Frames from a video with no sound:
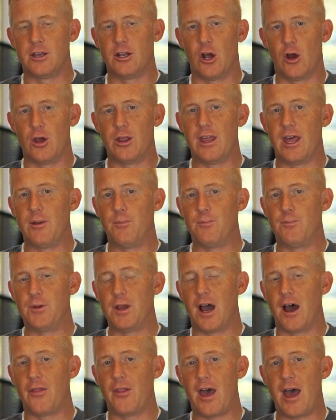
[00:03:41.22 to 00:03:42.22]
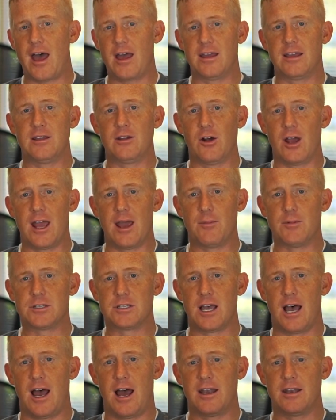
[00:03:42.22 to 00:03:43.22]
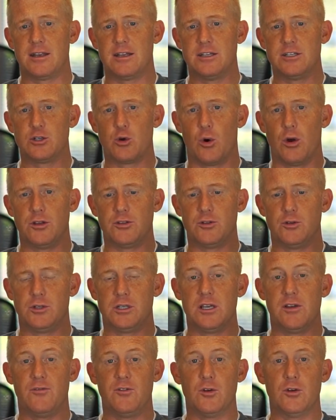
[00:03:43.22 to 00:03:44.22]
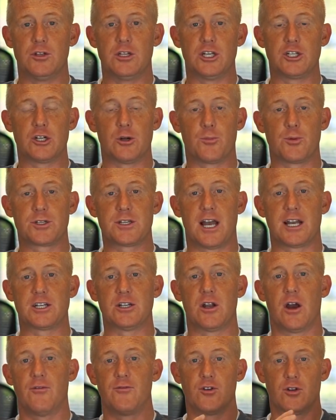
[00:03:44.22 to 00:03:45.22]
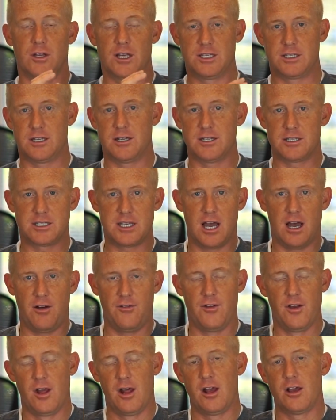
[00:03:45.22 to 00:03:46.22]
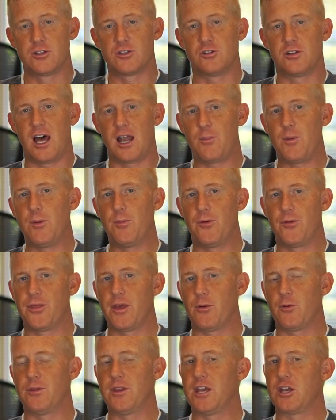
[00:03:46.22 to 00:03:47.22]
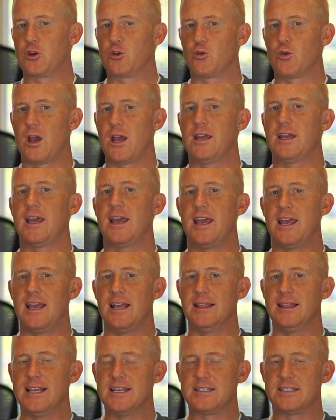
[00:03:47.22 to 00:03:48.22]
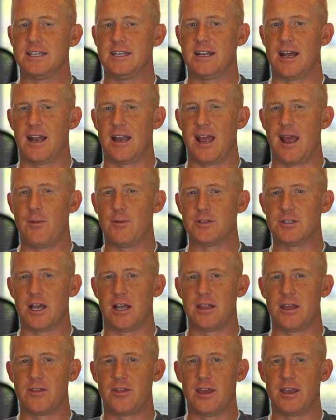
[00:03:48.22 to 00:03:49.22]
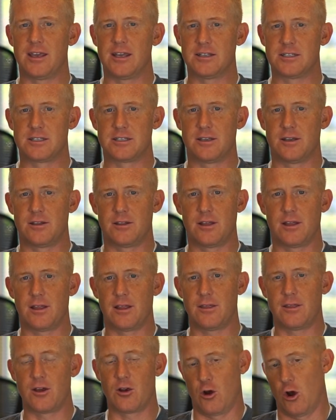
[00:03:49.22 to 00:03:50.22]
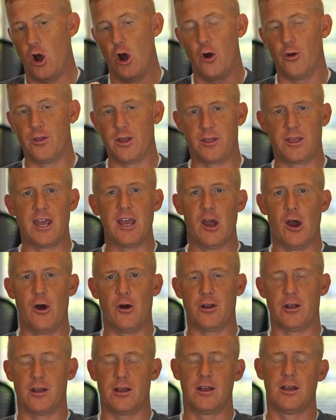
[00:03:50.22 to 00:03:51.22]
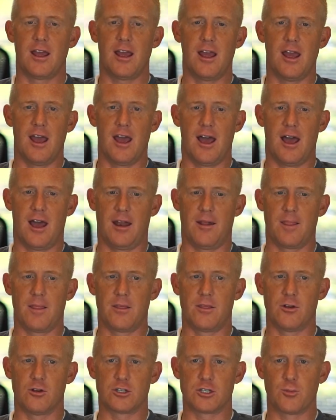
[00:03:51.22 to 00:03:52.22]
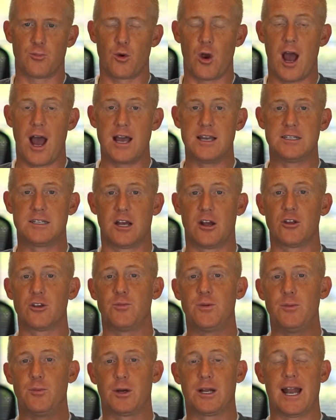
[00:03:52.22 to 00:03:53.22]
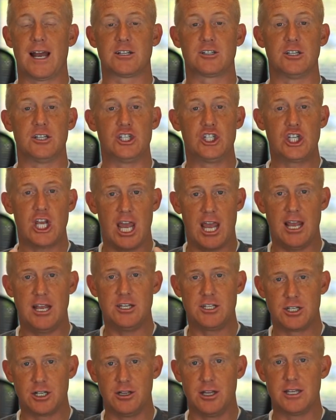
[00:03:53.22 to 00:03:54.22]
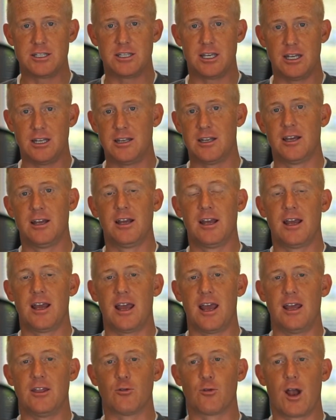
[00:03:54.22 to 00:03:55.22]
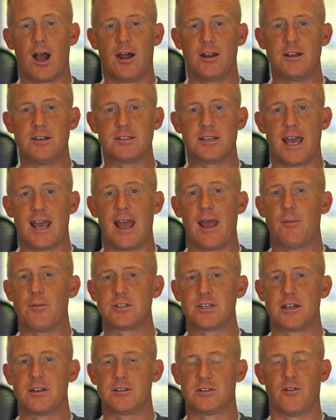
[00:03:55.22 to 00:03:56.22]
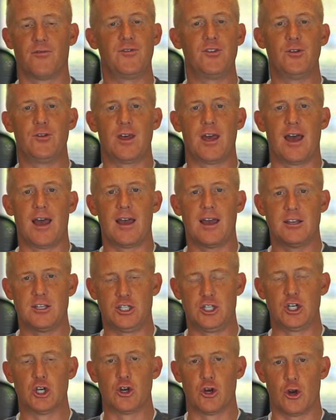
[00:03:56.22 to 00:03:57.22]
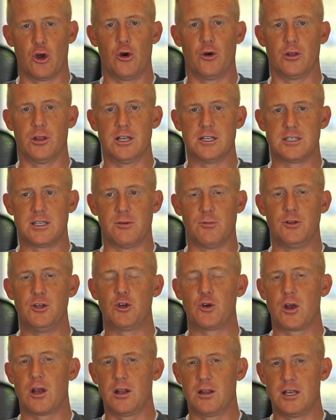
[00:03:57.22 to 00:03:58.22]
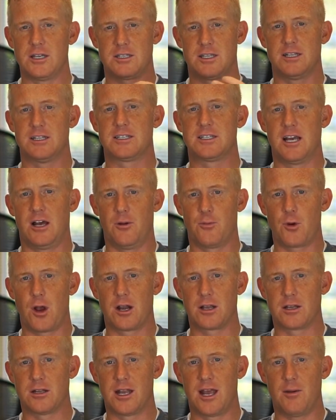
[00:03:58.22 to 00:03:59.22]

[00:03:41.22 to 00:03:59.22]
and then beyond that, Amazon is going to give you additional protection of your listing itself. So a lot of people think when they create a listing on Amazon, they think it's their own, that they own it. And they're surprised that other people can actually change a listing. And the reality is that Amazon doesn't view that as your own listing. When you create a listing to sell a product on